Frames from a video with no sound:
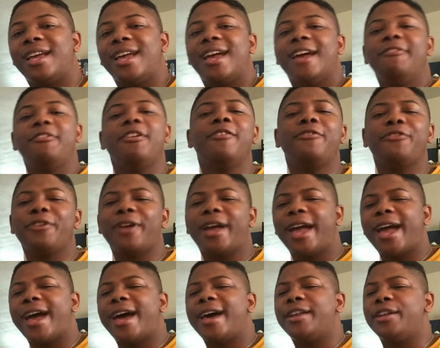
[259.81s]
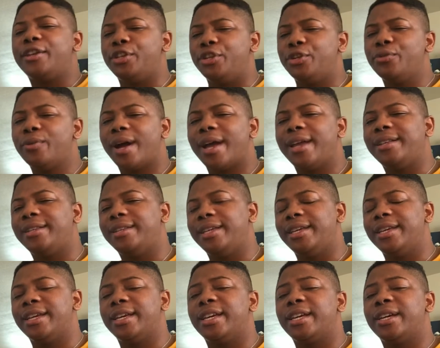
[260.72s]
Have you ever had a new
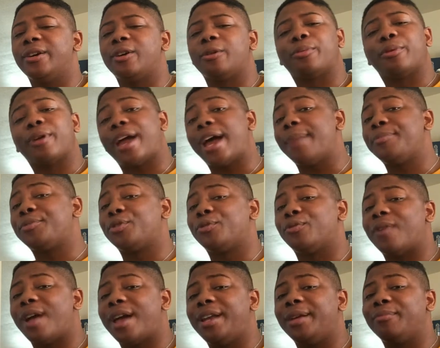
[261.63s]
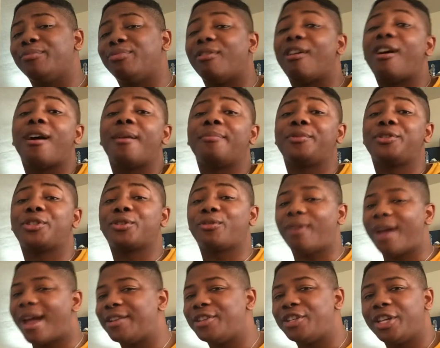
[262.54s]
idea or perhaps a writing prompt
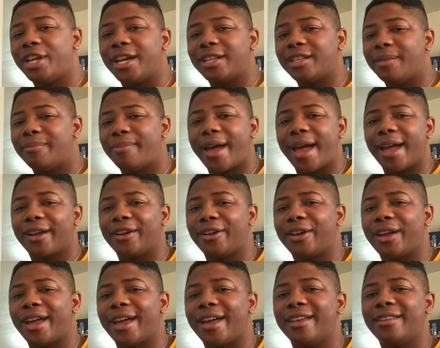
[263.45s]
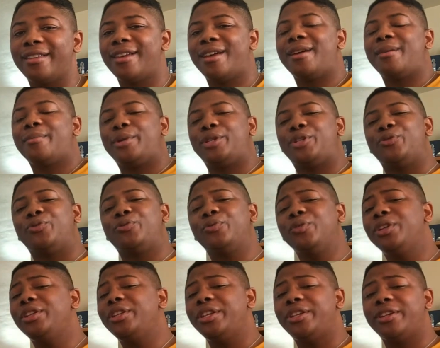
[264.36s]
scratching at the back of your head, but you
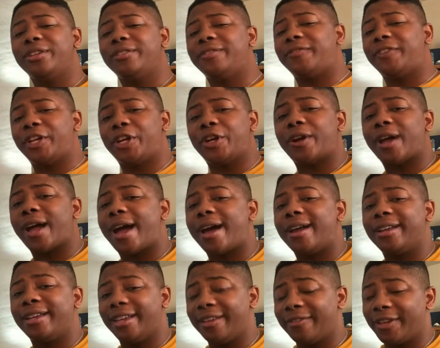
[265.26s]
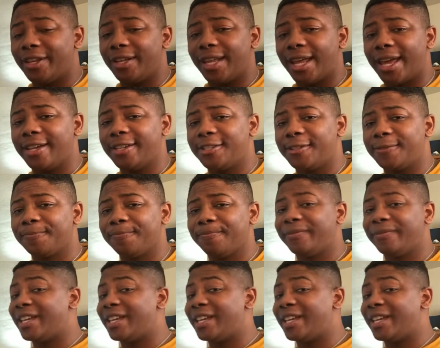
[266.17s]
really couldn't figure out how to give it legs?